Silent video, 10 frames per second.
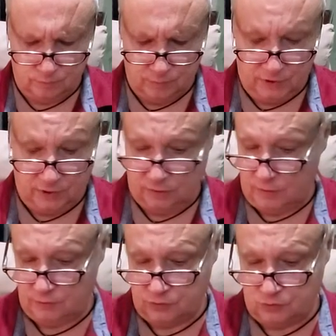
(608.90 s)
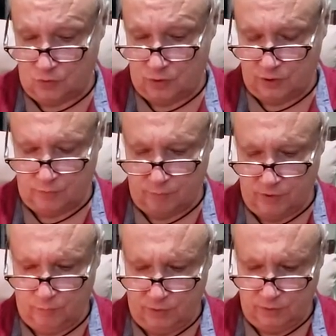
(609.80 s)
making a strong
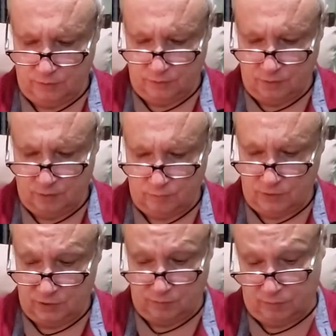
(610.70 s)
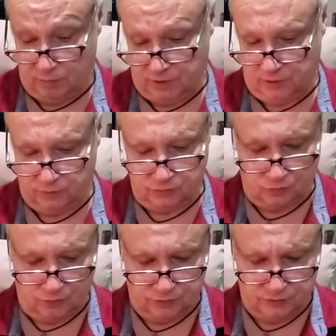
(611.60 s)
commitment. It can be making a
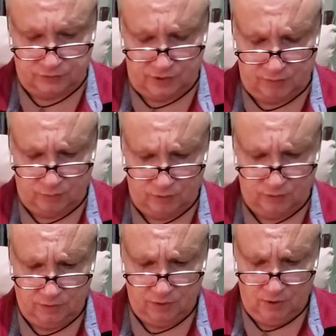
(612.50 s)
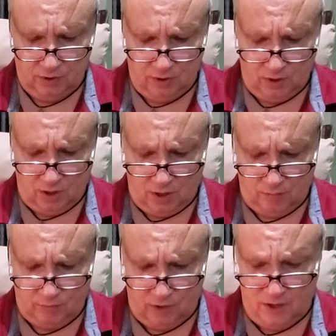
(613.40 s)
strong statement.
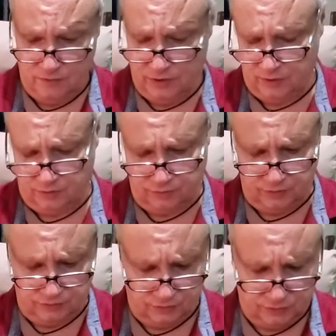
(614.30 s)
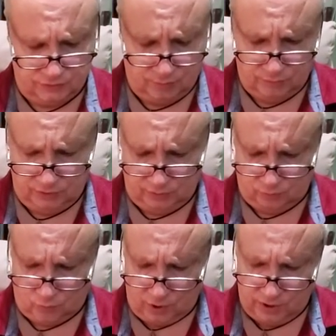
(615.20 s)
I think that this is something
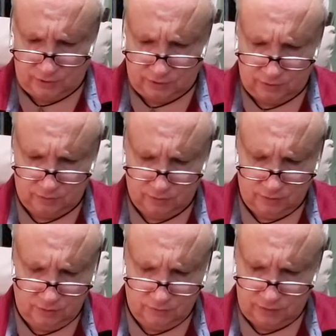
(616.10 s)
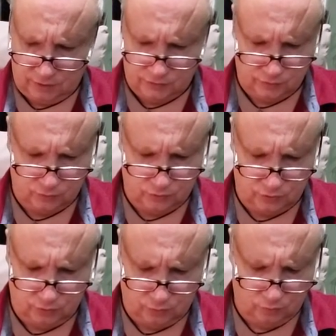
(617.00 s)
in writing that you
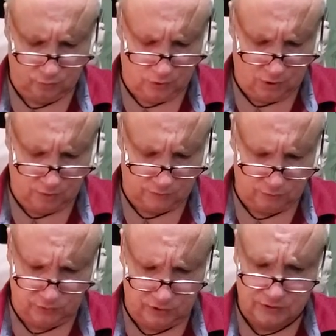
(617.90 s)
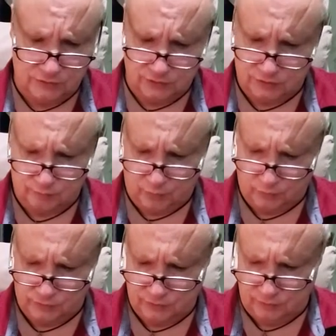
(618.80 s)
do to release this
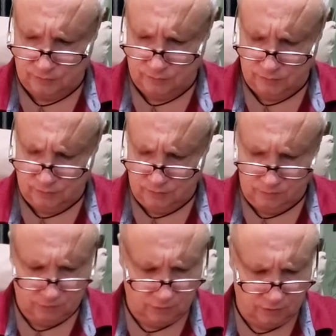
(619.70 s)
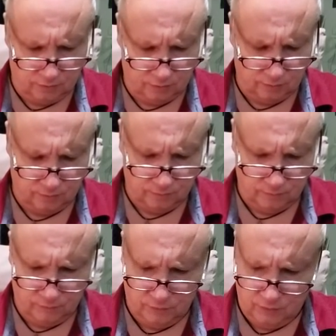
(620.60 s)
person here,
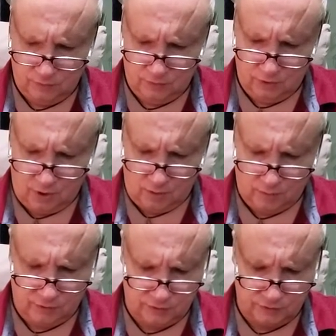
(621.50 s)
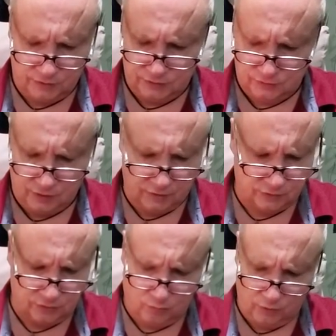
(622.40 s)
because this is not
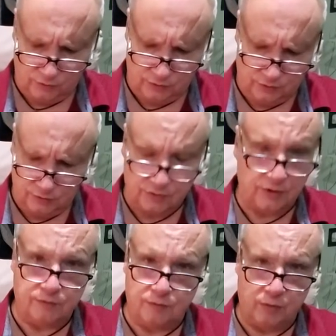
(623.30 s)
someone's conceived to